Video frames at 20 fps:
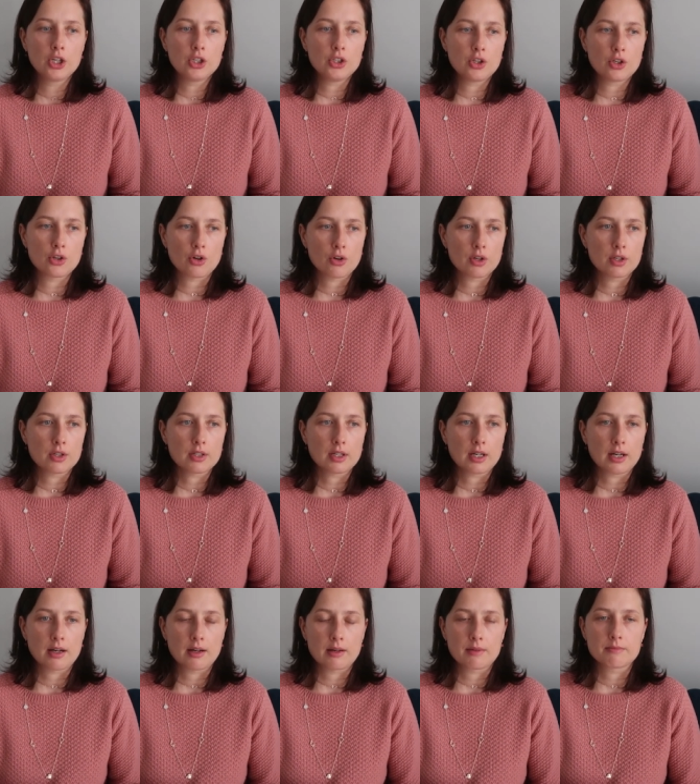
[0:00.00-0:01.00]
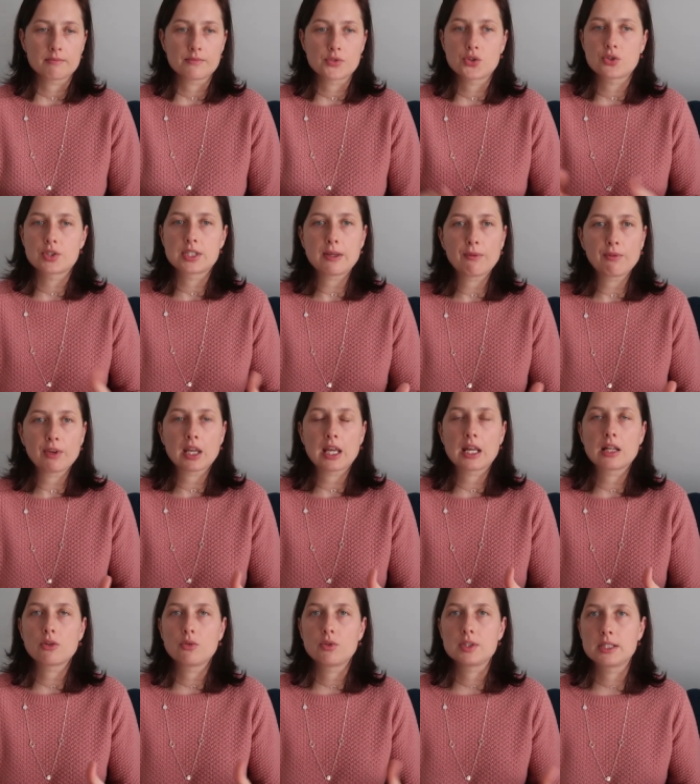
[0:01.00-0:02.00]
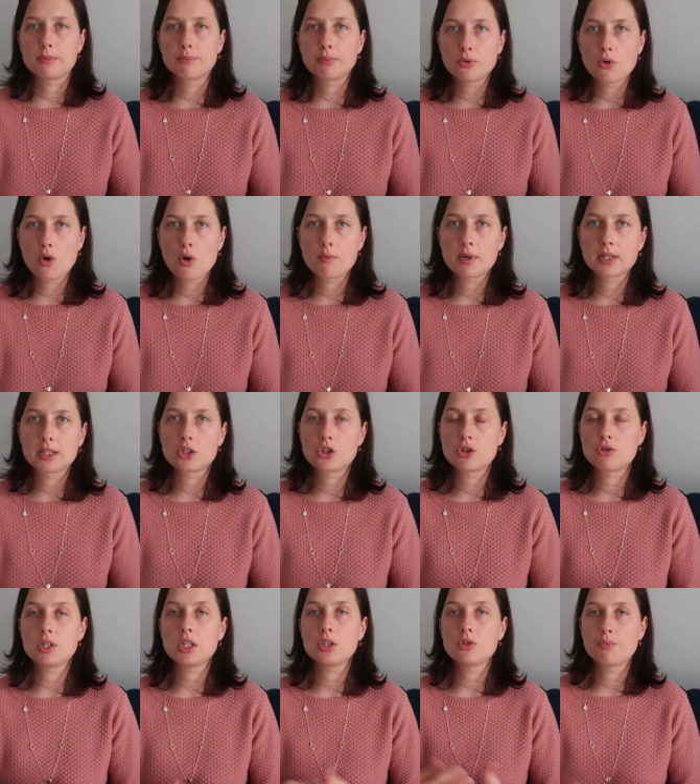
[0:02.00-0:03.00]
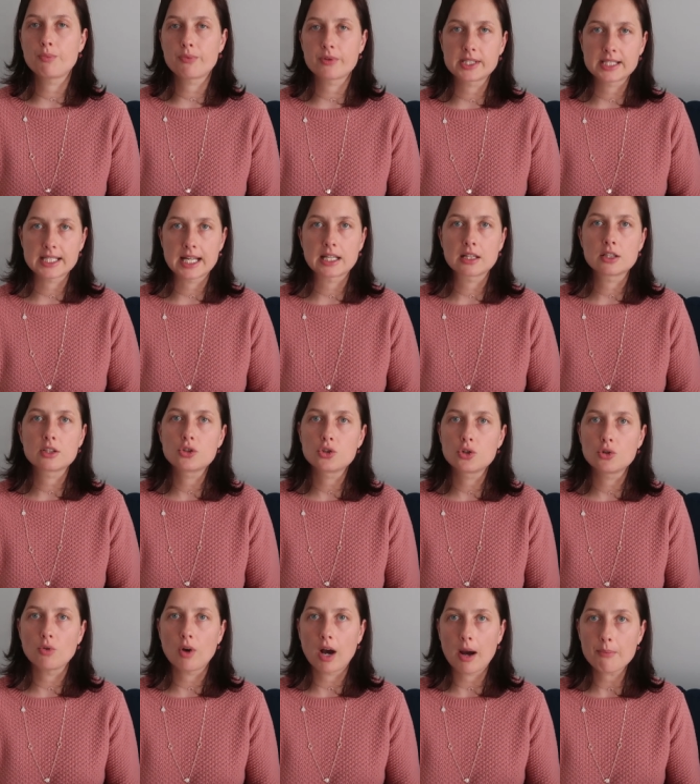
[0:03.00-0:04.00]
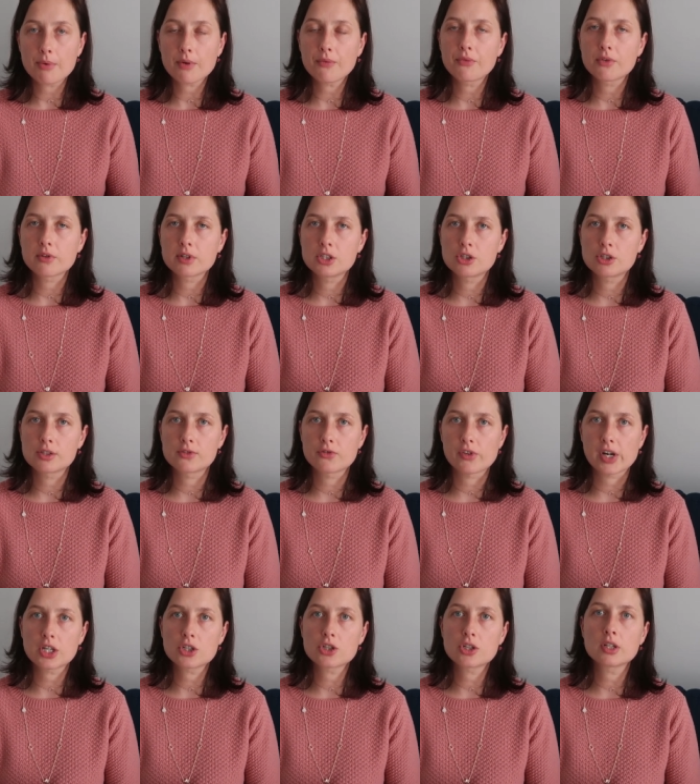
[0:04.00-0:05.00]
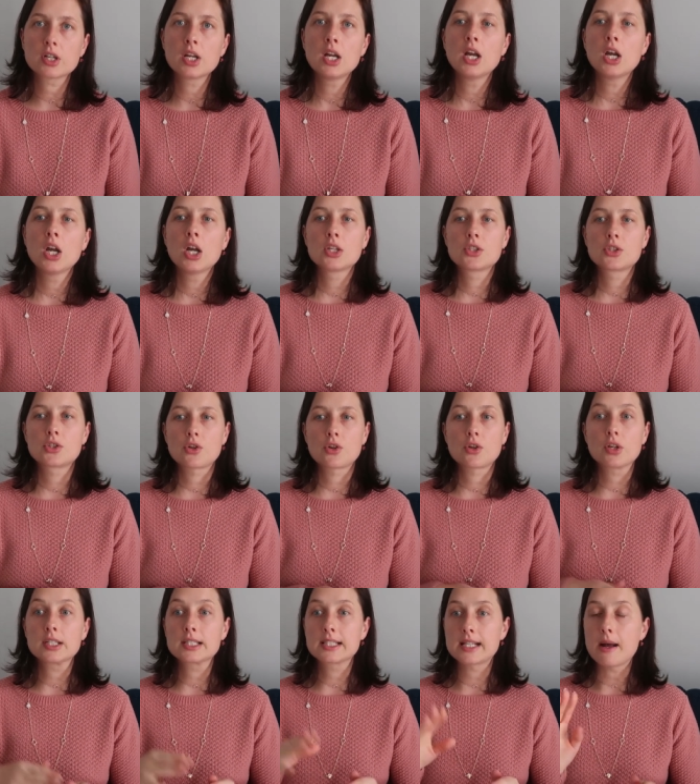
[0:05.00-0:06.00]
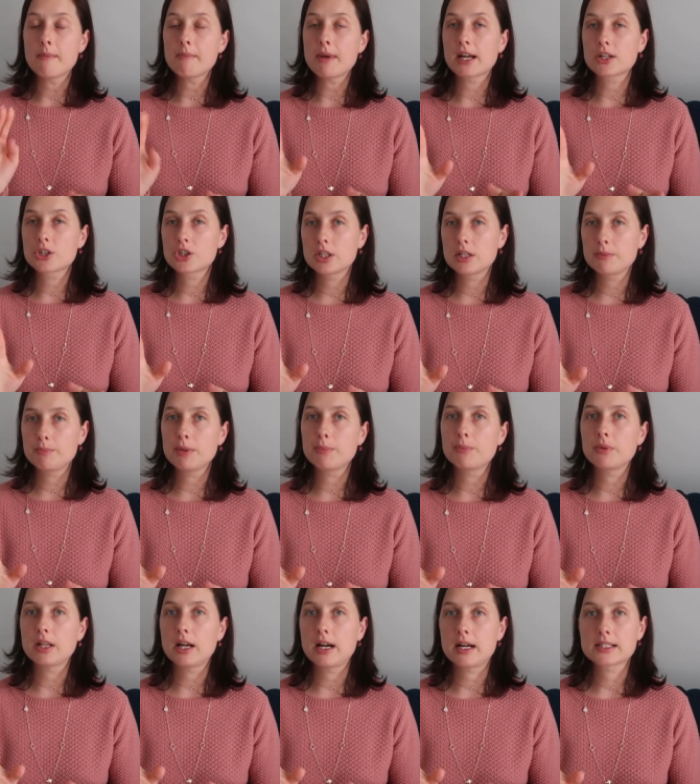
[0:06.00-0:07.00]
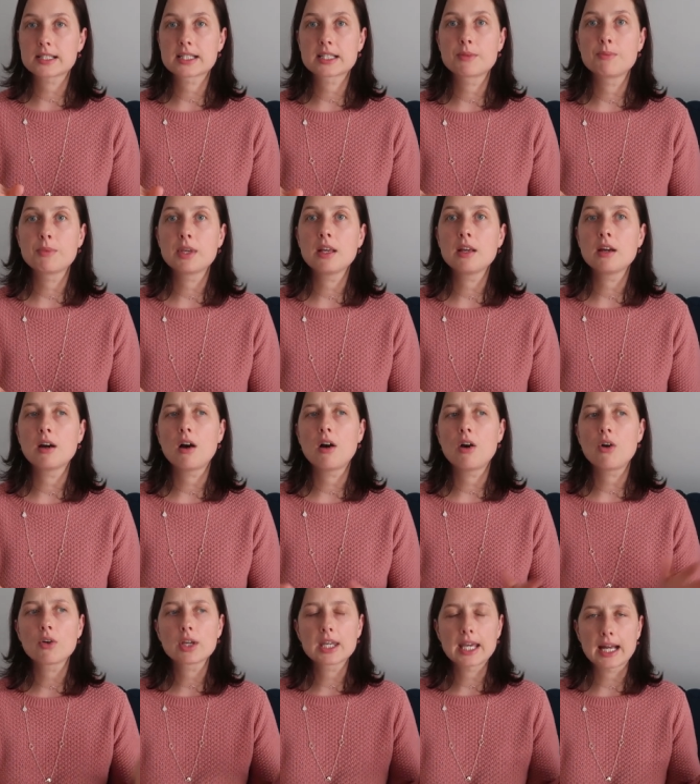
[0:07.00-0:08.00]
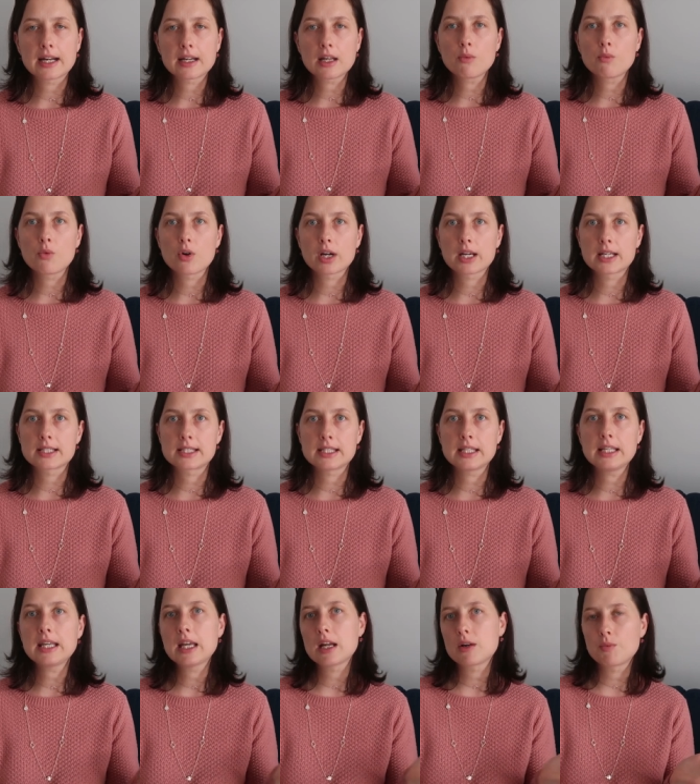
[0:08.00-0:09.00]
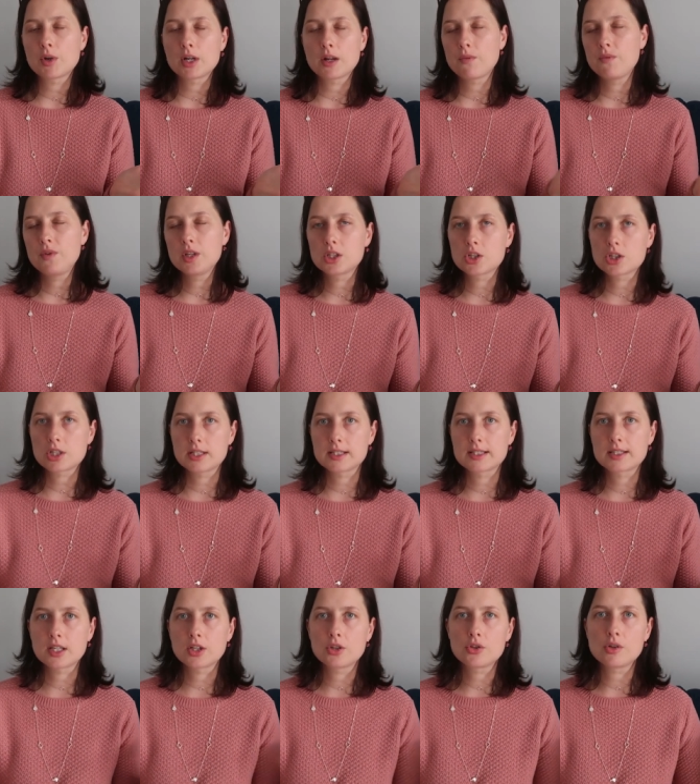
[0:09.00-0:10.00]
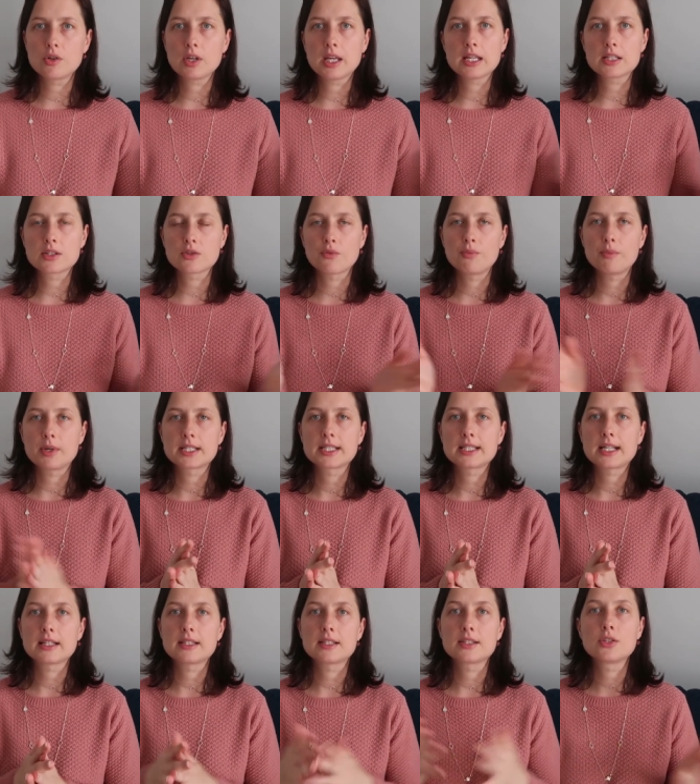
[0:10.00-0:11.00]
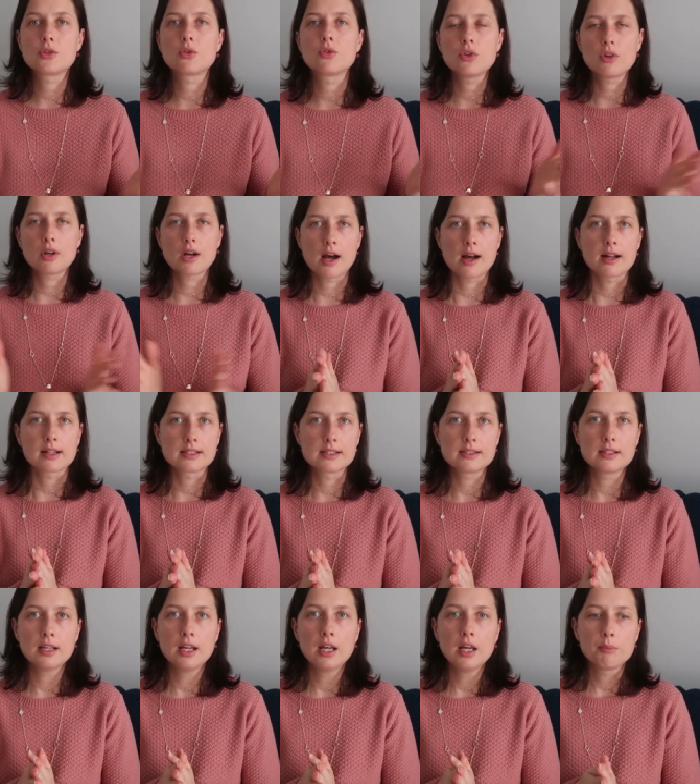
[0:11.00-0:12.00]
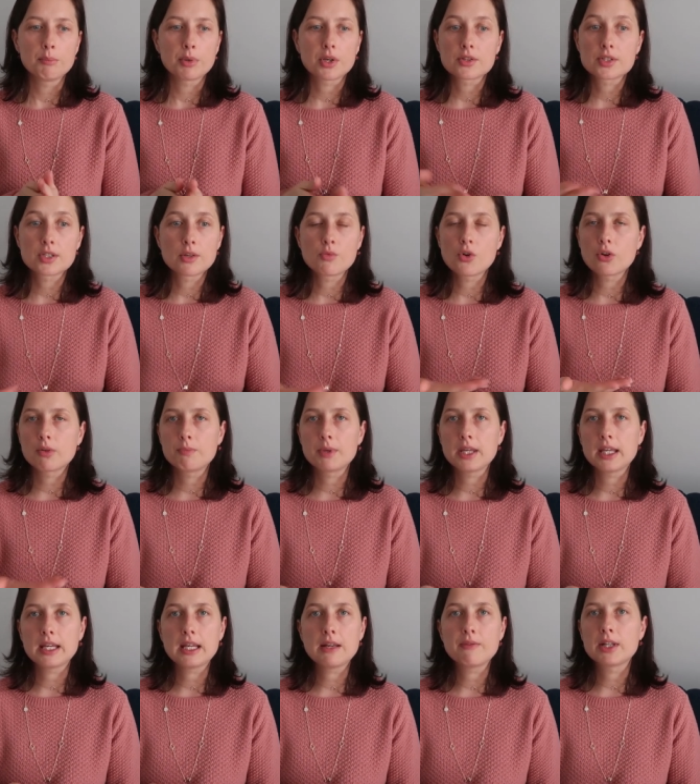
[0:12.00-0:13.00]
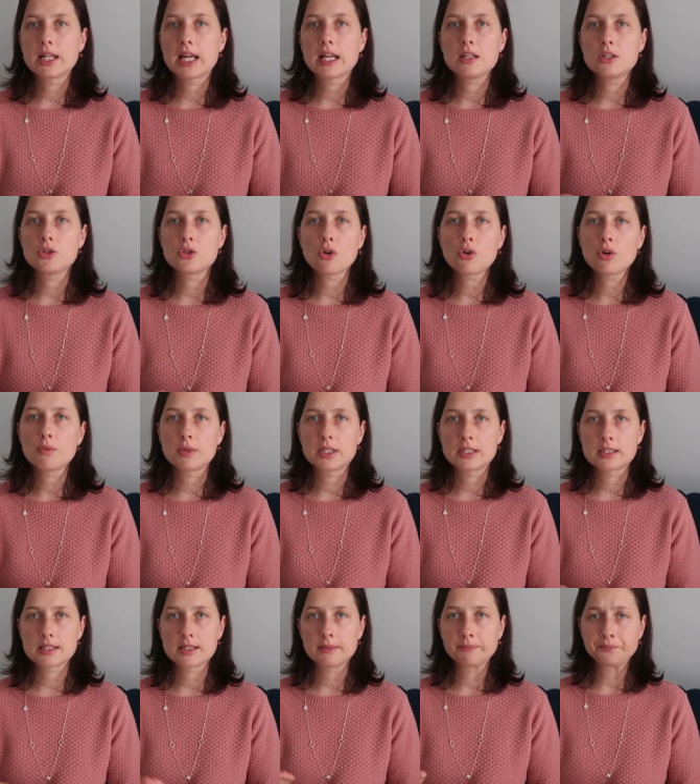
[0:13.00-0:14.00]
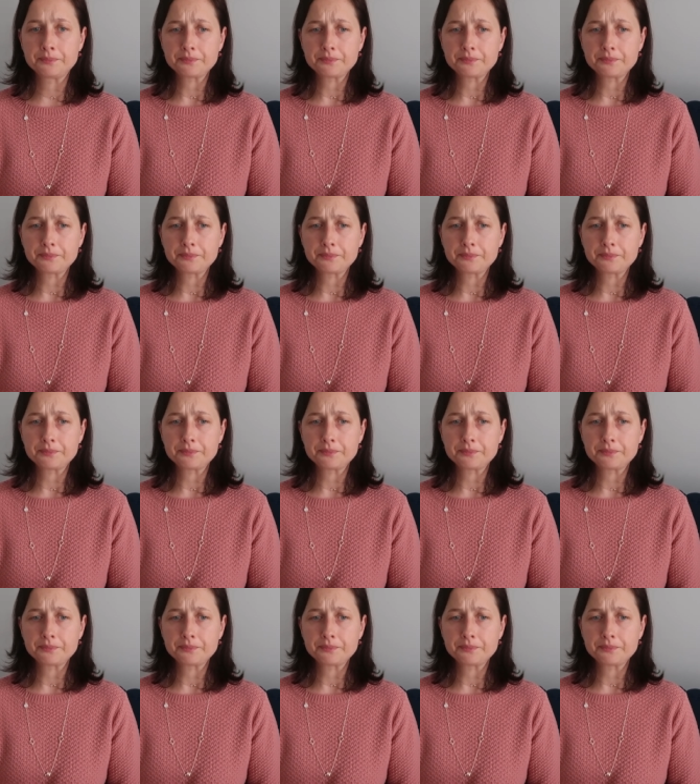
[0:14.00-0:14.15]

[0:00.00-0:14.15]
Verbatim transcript: you know, um, certificate or diploma that you need to present to APRA for registration. So some actually people ask me, oh, can I work as E N when I finish, let's say, two years of my studies? No, you can't, because you won't be given any documents